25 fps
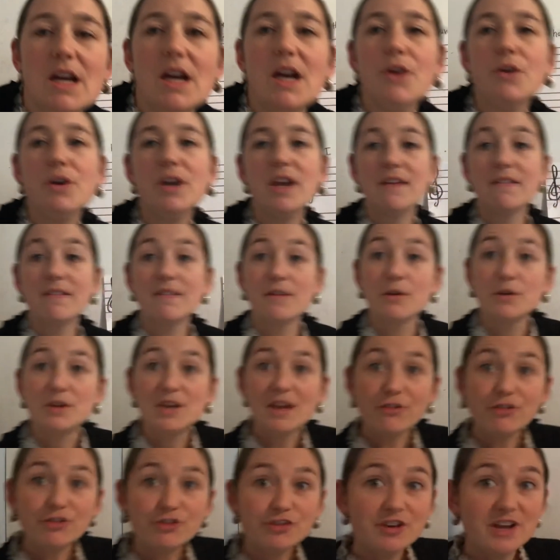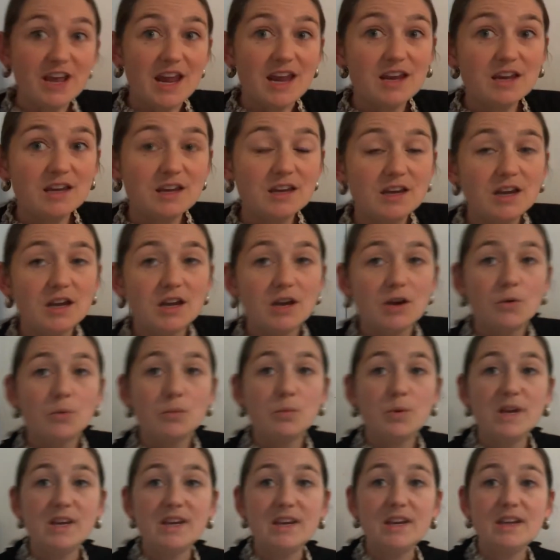Okay, so yesterday
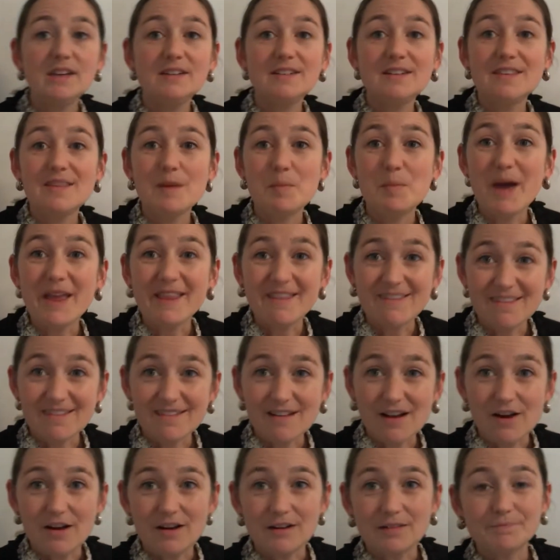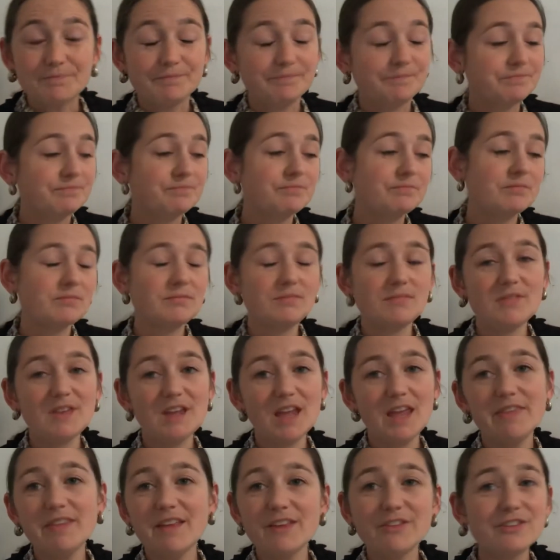we did the button song,
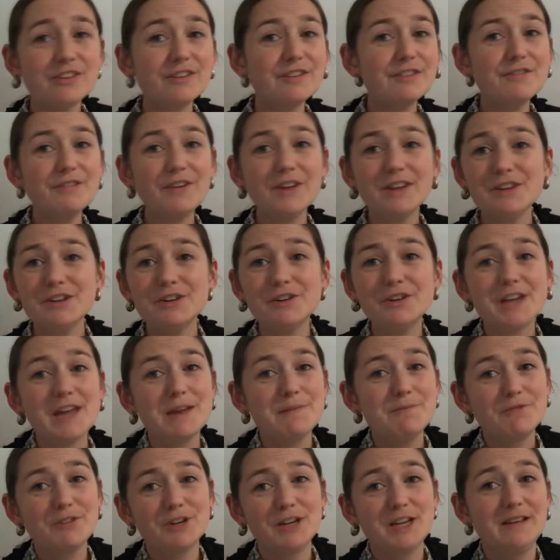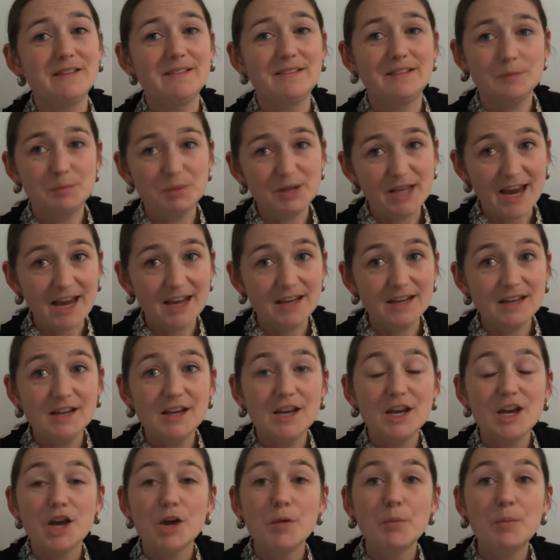and that's just a fun little game for kids to play.
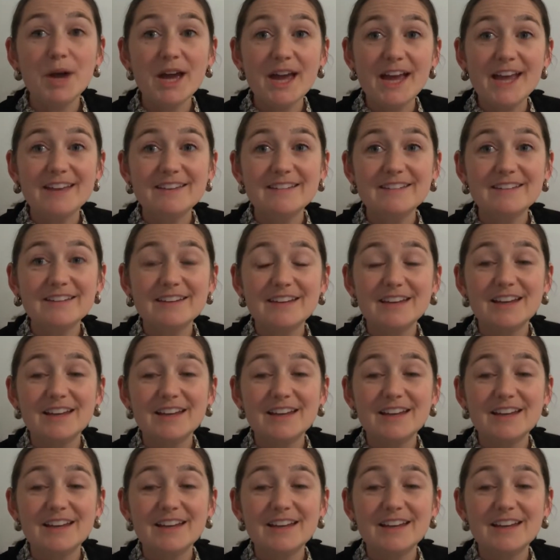But